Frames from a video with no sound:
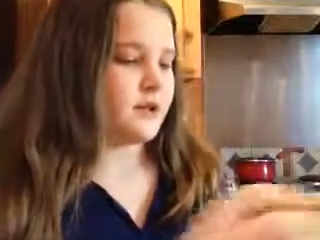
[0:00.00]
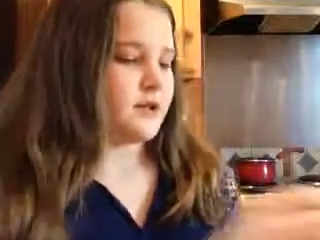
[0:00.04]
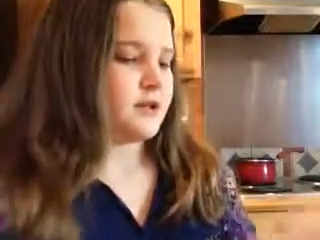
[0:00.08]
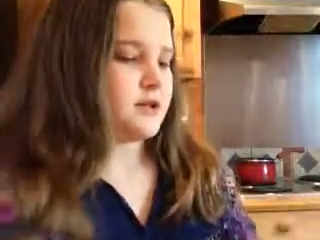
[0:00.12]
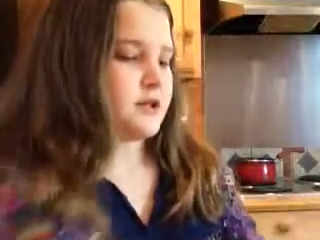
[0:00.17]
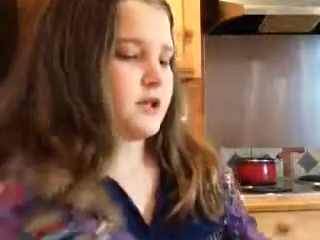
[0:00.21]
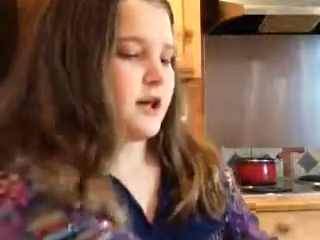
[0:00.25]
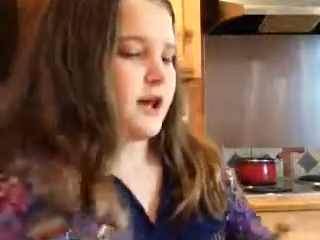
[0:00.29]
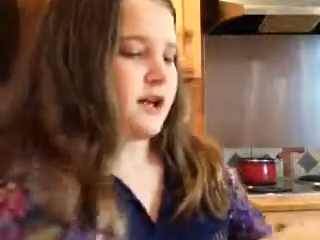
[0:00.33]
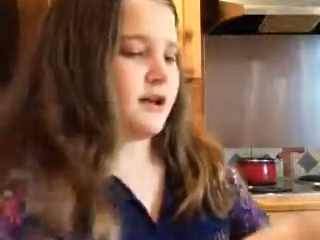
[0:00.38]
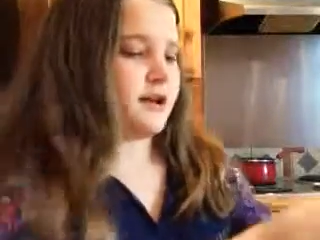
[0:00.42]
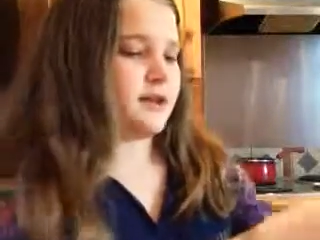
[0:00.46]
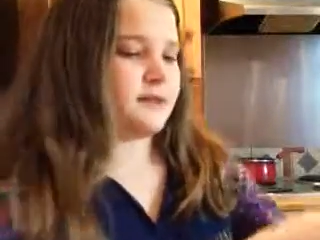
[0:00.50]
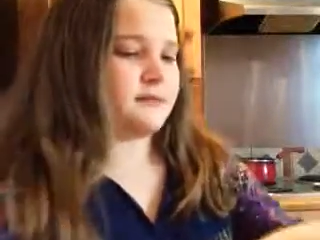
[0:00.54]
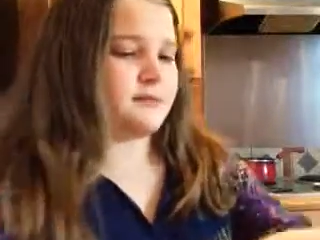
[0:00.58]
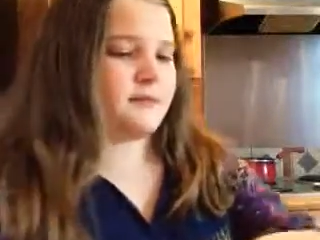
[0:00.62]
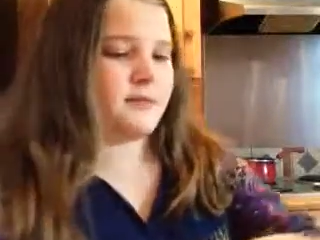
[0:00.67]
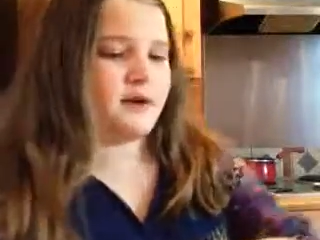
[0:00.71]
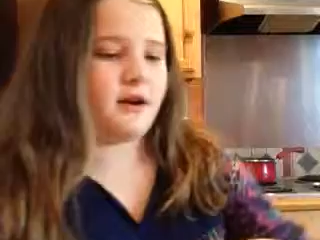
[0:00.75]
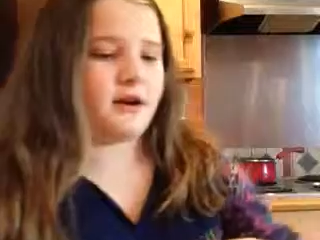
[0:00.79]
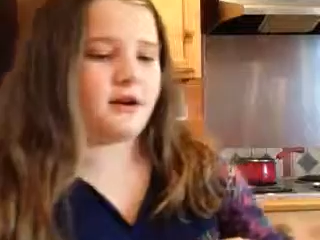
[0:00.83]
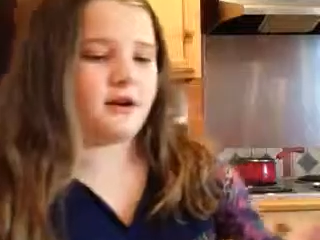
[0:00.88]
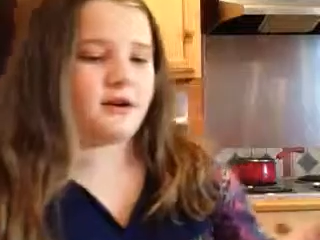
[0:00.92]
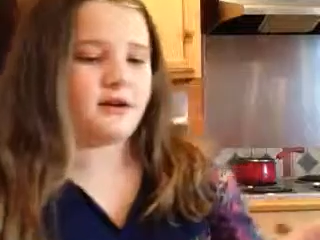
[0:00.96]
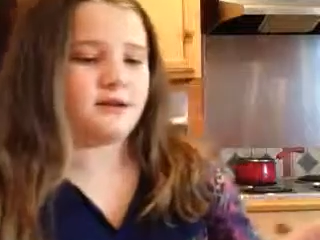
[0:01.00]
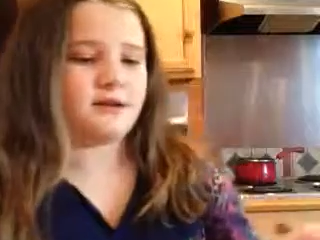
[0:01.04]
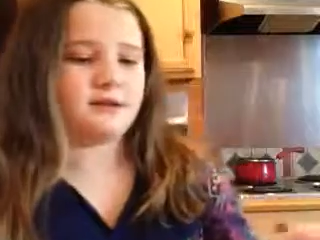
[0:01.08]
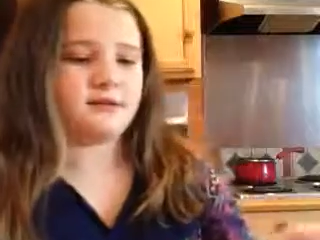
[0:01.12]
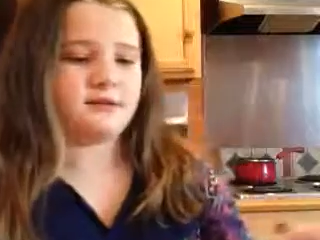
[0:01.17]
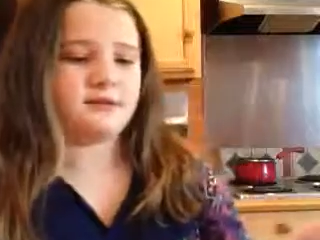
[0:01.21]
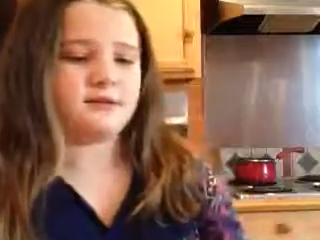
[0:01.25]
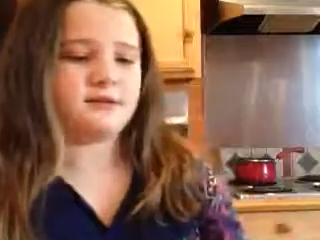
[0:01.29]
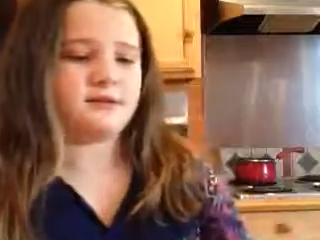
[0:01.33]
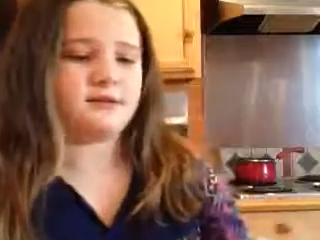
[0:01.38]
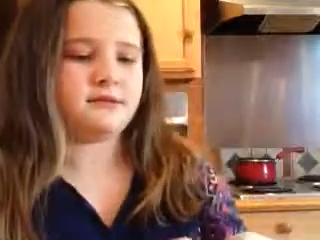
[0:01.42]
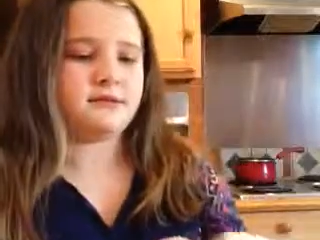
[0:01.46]
chocolate bar.
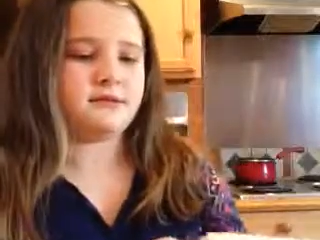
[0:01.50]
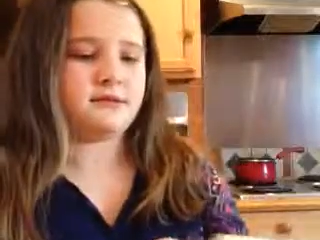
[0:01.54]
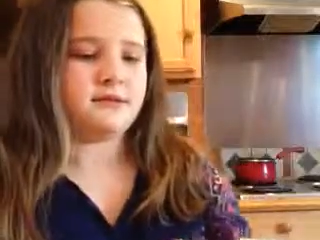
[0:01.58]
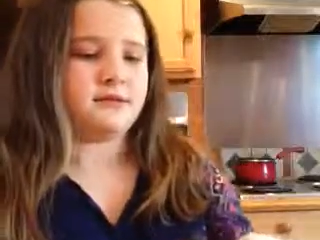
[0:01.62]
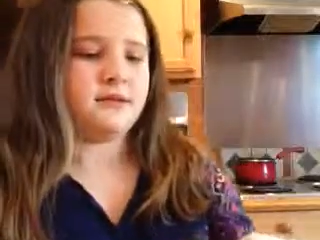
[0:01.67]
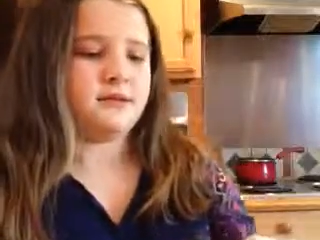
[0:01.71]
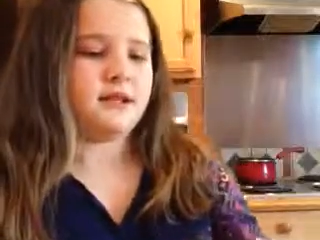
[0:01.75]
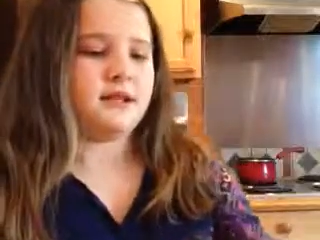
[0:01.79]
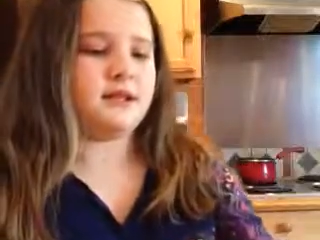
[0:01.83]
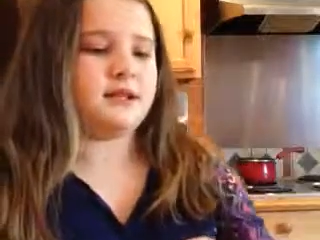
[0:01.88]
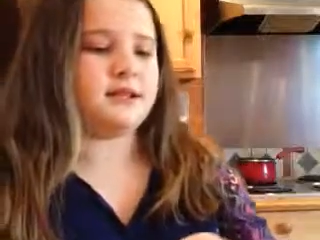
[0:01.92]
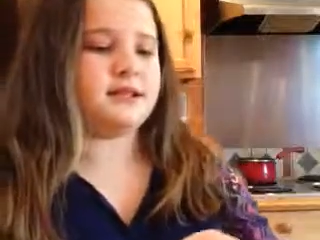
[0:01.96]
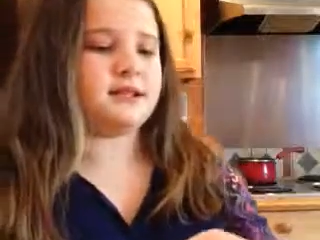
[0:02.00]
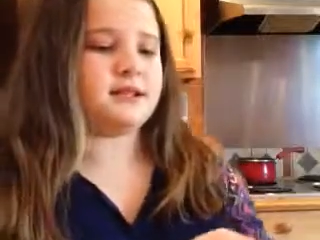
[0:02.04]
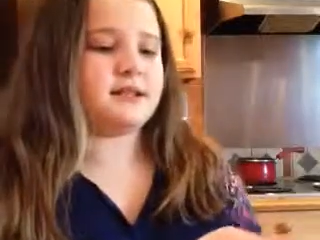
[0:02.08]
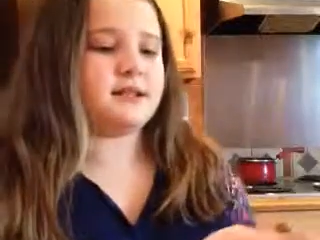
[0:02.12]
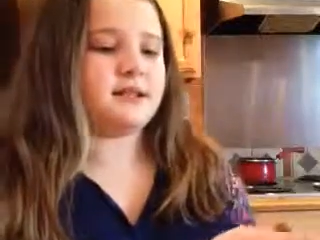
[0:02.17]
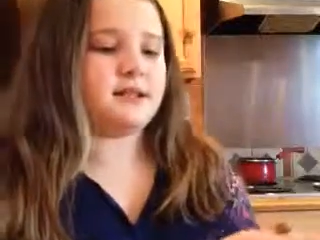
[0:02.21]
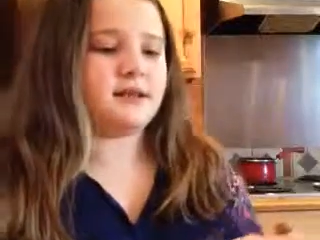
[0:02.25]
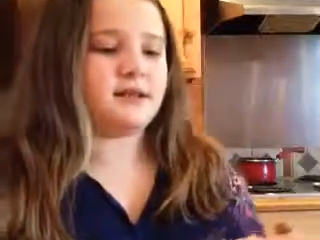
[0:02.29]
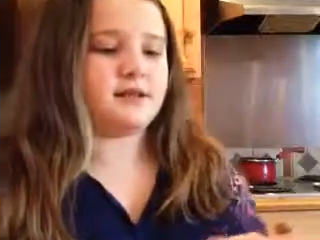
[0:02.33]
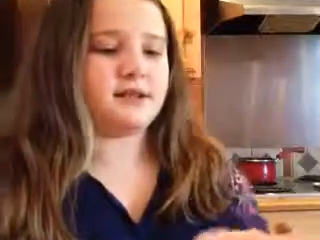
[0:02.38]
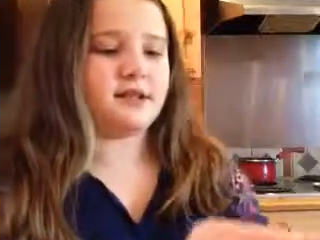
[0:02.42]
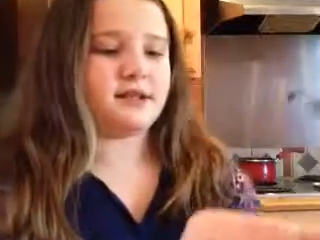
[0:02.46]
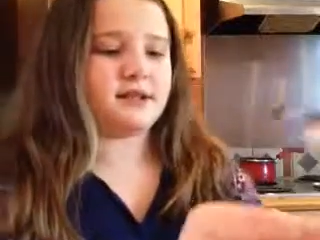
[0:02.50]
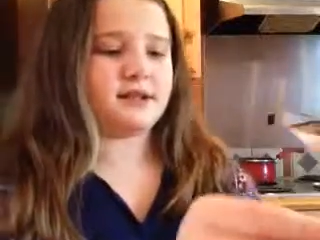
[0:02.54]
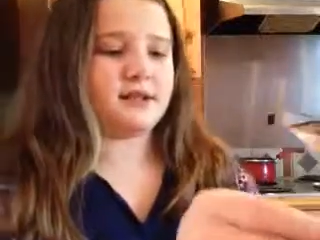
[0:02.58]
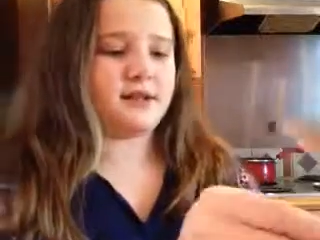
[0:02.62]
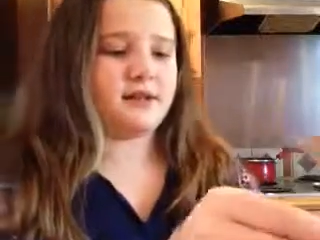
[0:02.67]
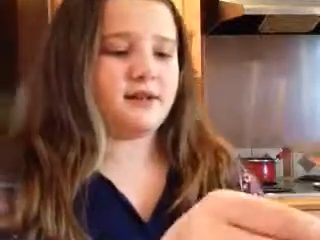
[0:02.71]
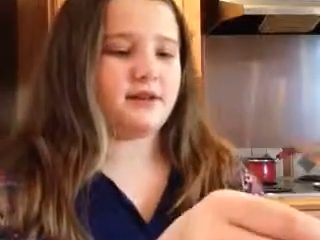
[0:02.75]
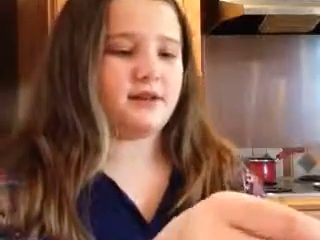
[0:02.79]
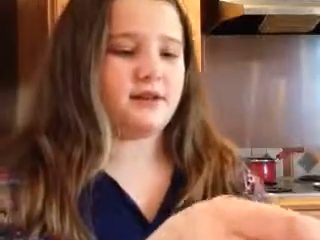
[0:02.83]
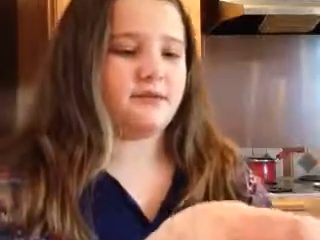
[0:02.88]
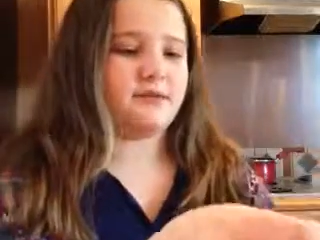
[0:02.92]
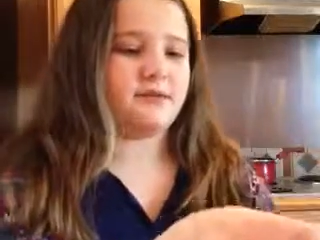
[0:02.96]
And this is the cookies and
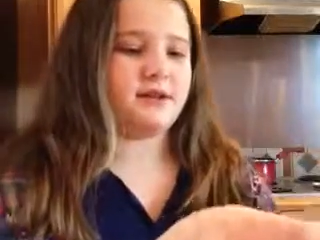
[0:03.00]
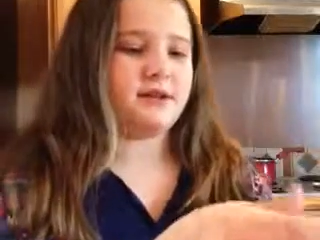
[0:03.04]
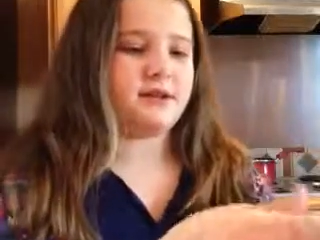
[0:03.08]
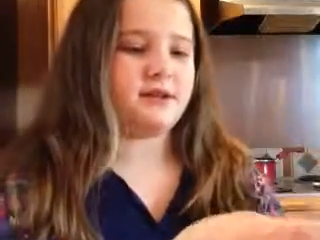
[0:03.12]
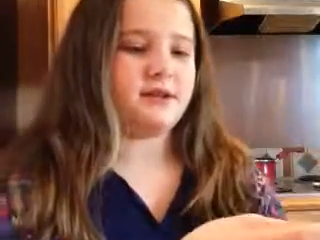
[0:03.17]
cream one.